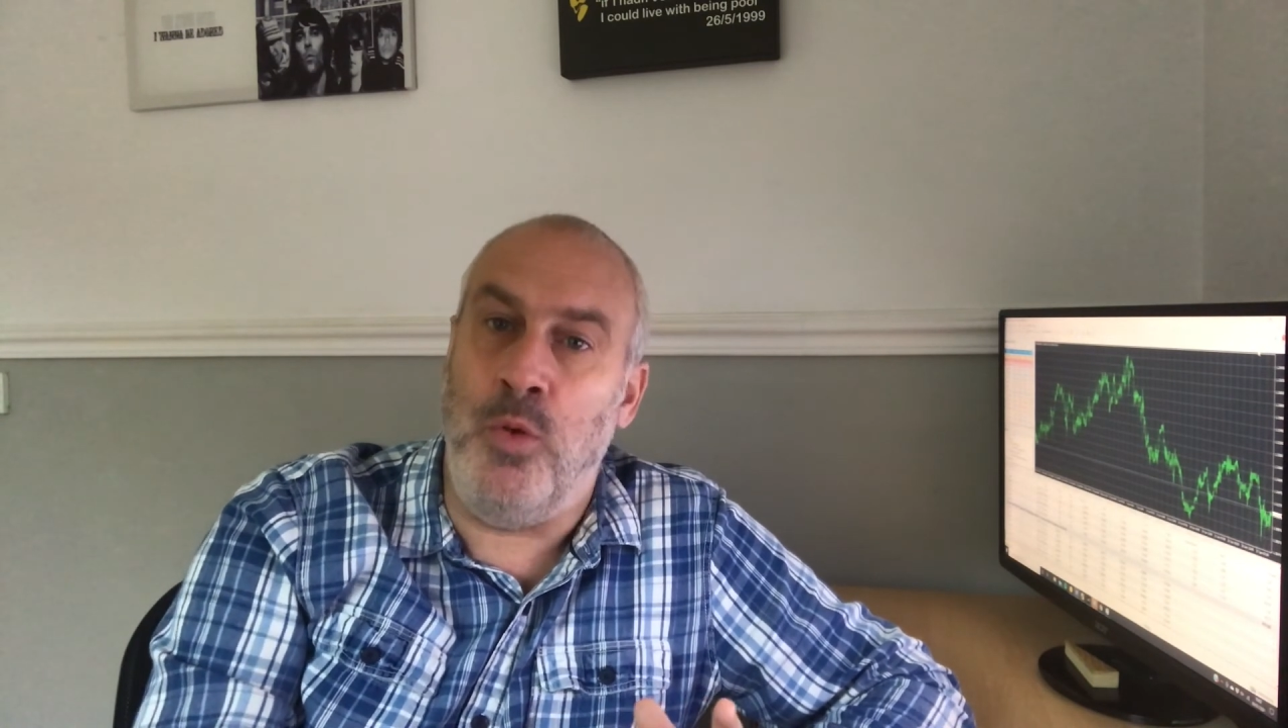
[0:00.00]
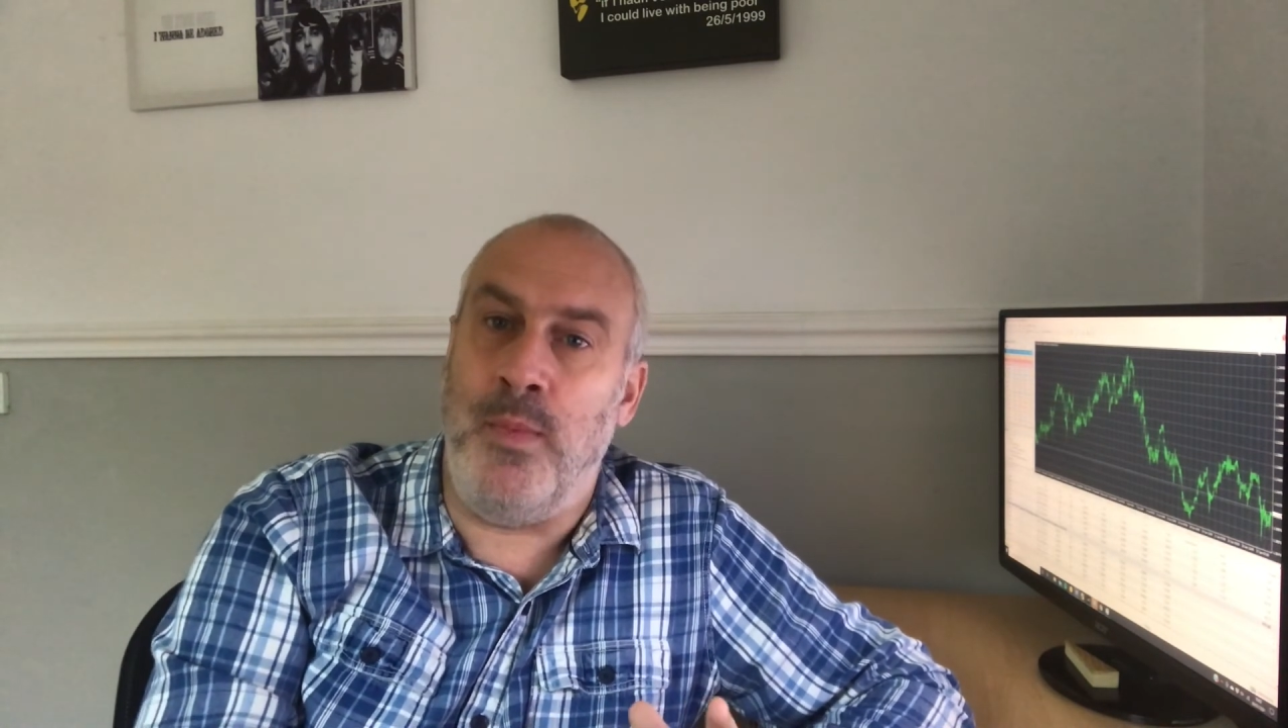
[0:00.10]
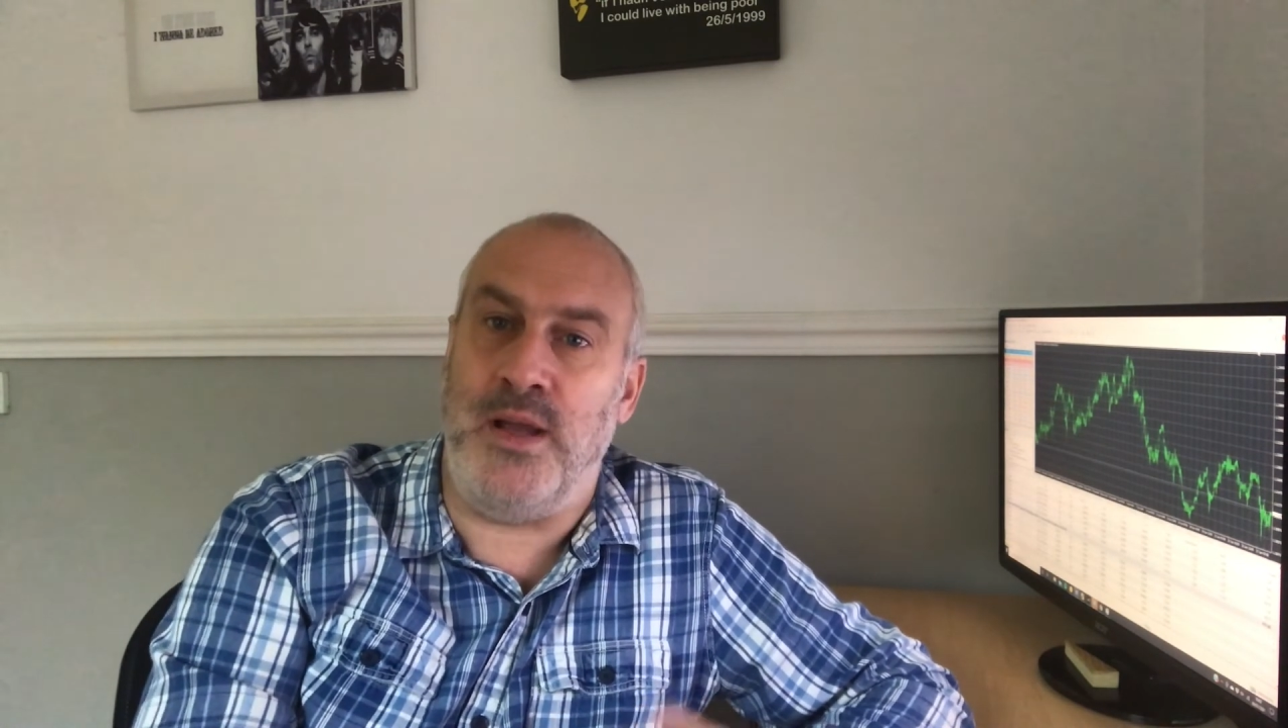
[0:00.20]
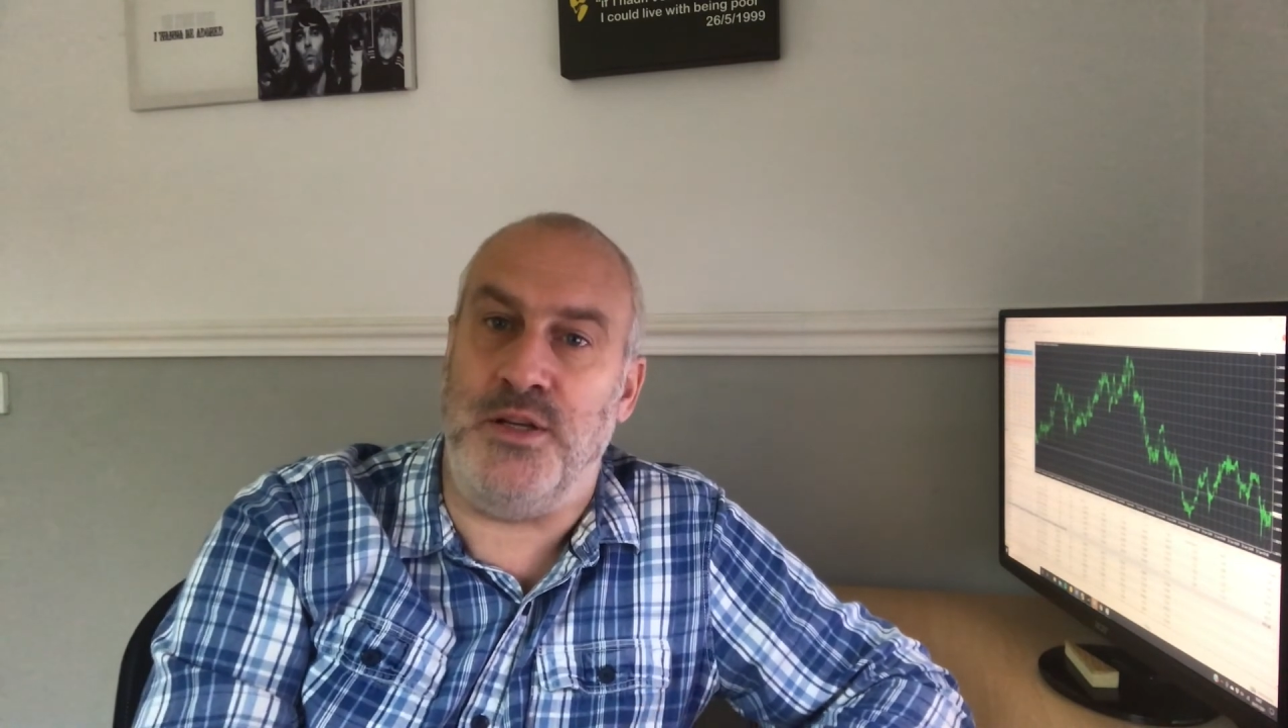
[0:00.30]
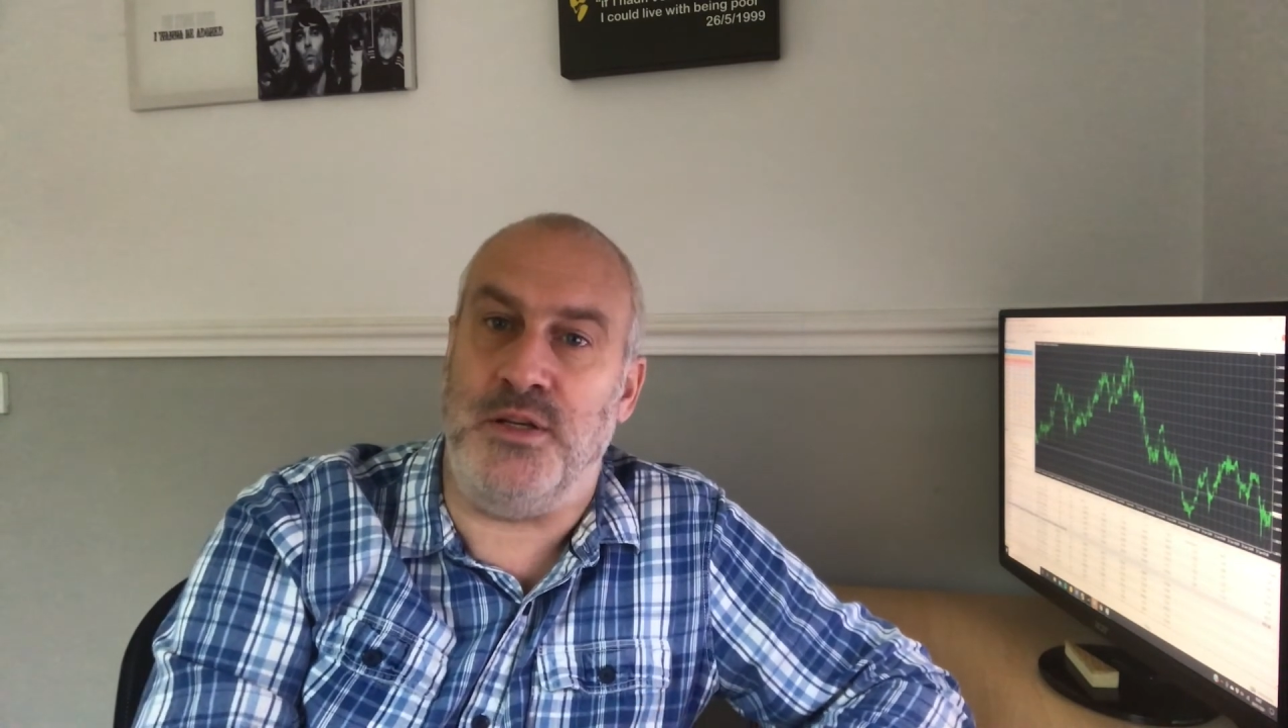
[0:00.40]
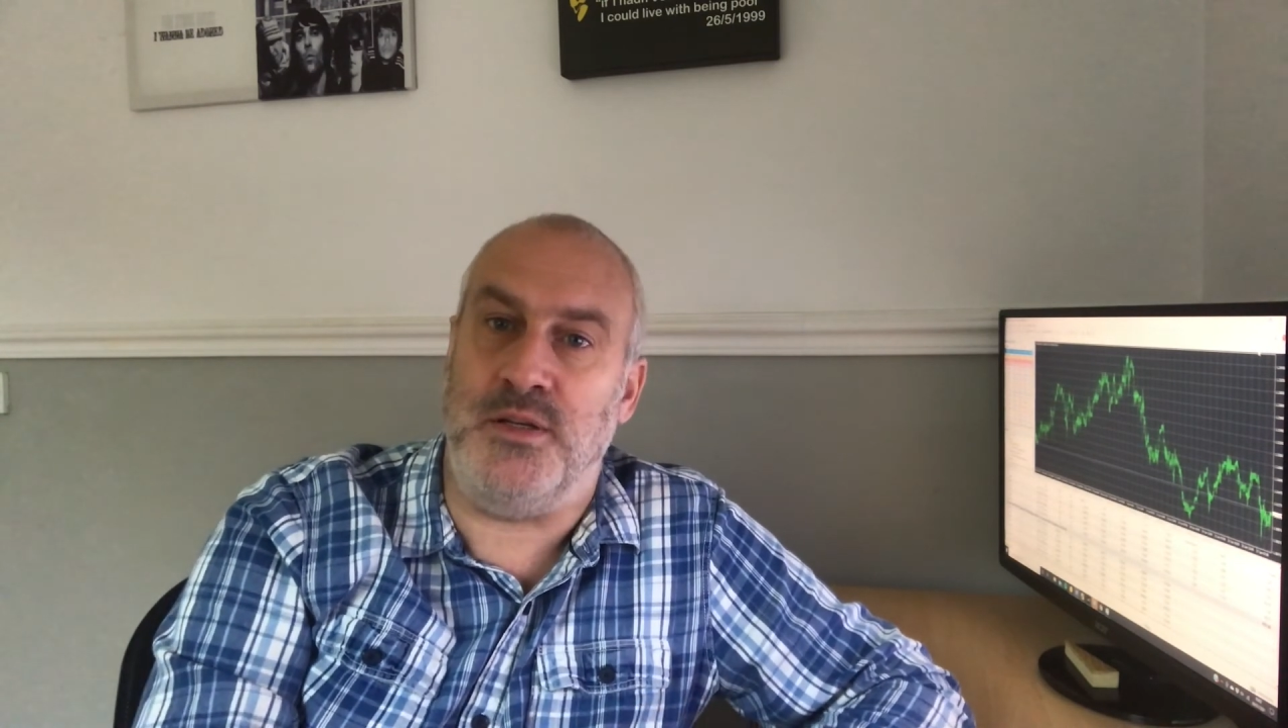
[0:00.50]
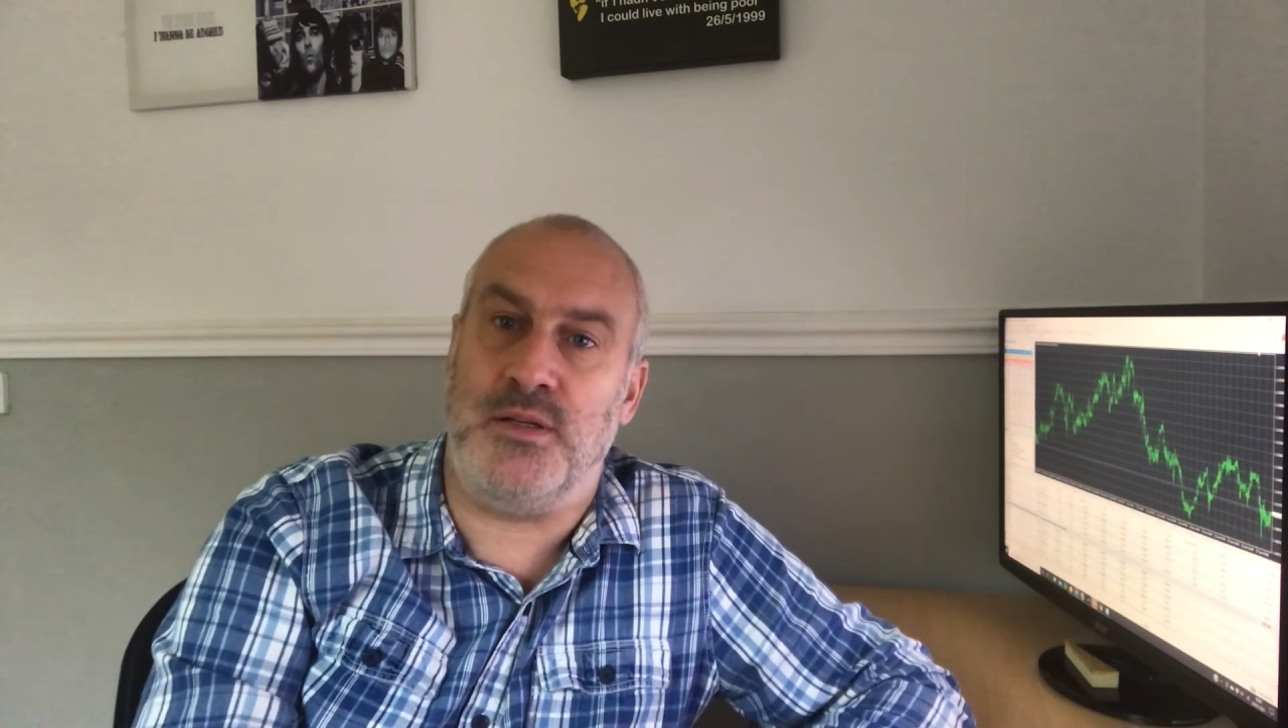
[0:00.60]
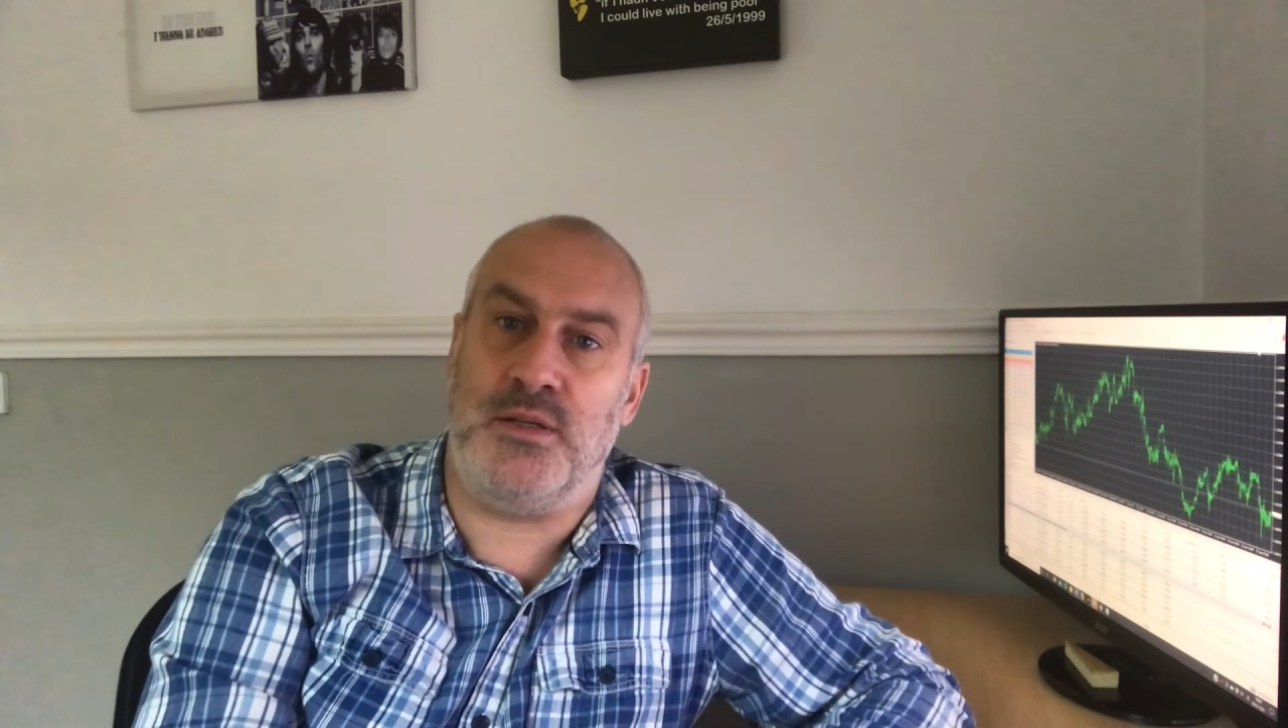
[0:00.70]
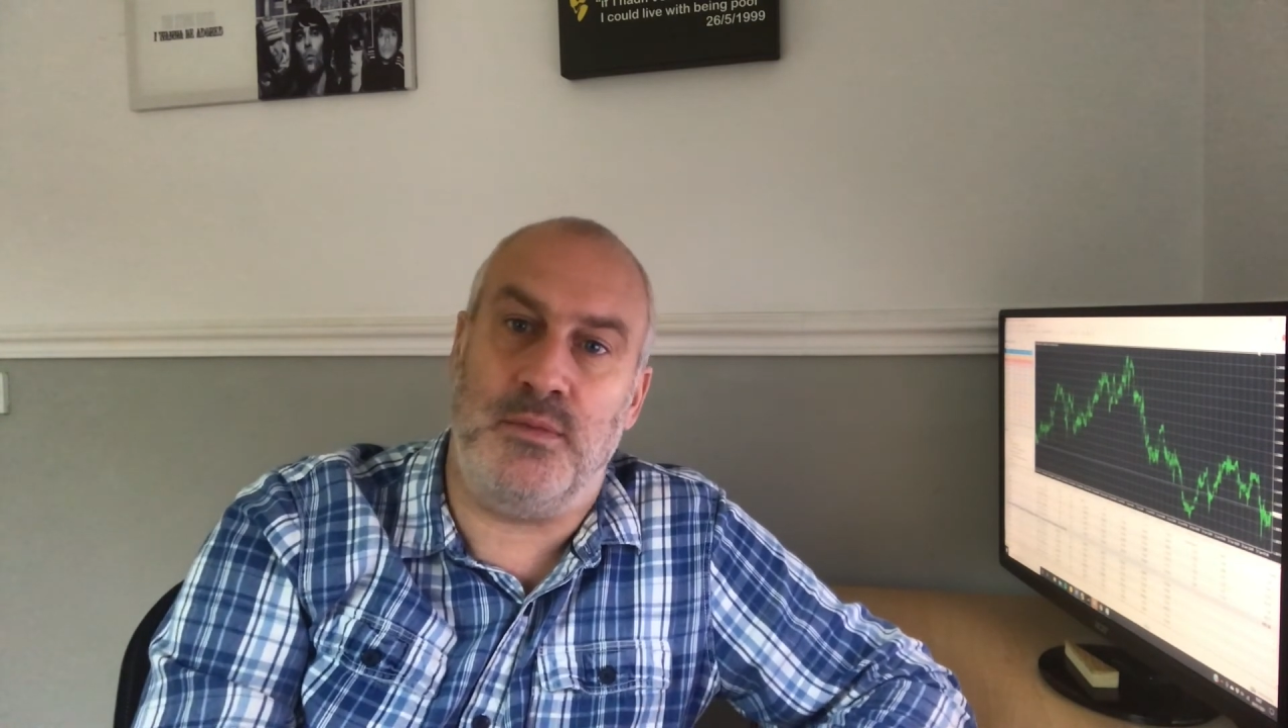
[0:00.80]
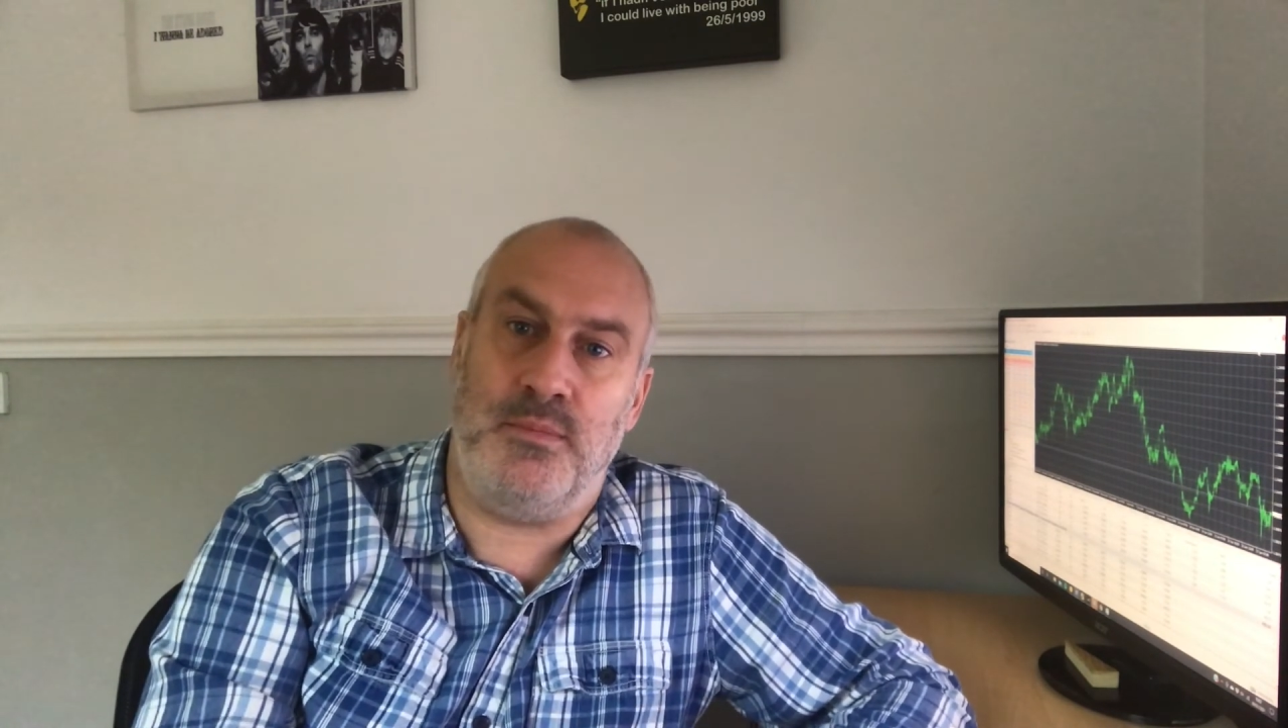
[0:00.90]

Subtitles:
majors,